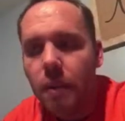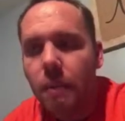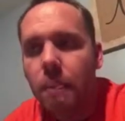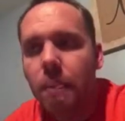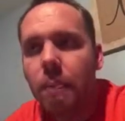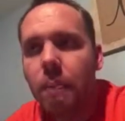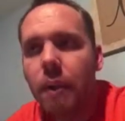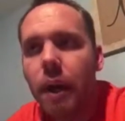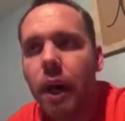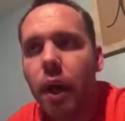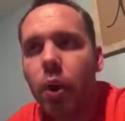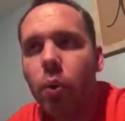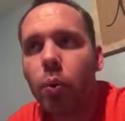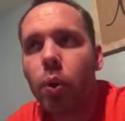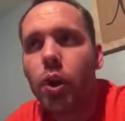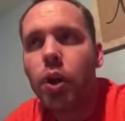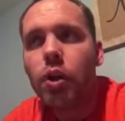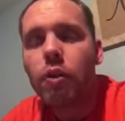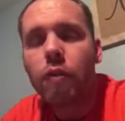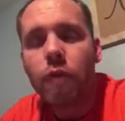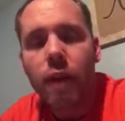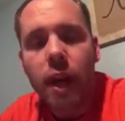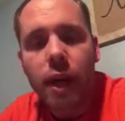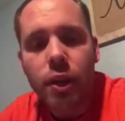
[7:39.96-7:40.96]
But when
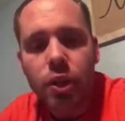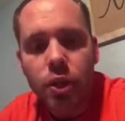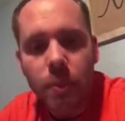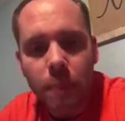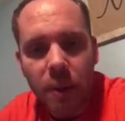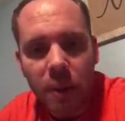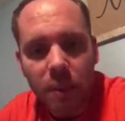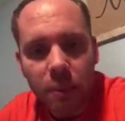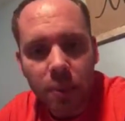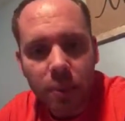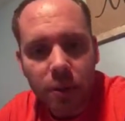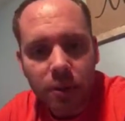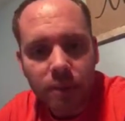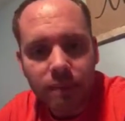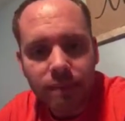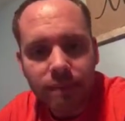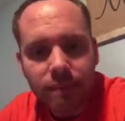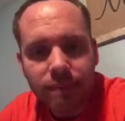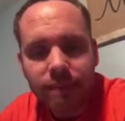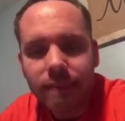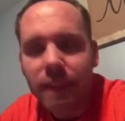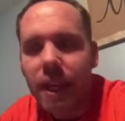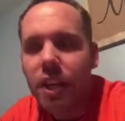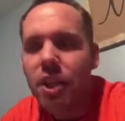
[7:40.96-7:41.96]
you find your people,
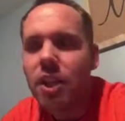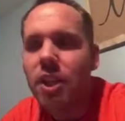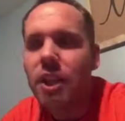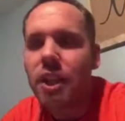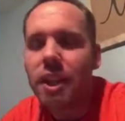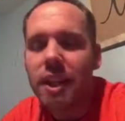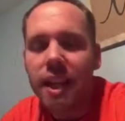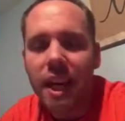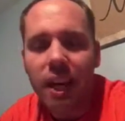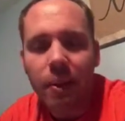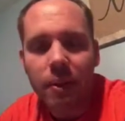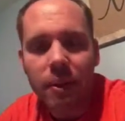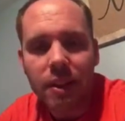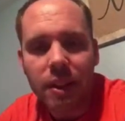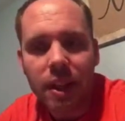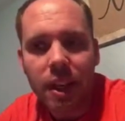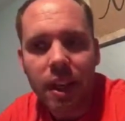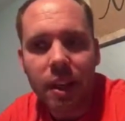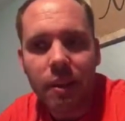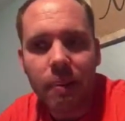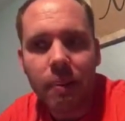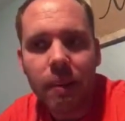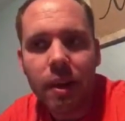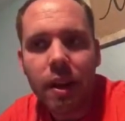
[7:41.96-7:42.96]
and you connect with
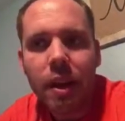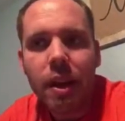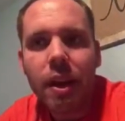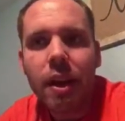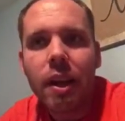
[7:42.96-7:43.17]
them,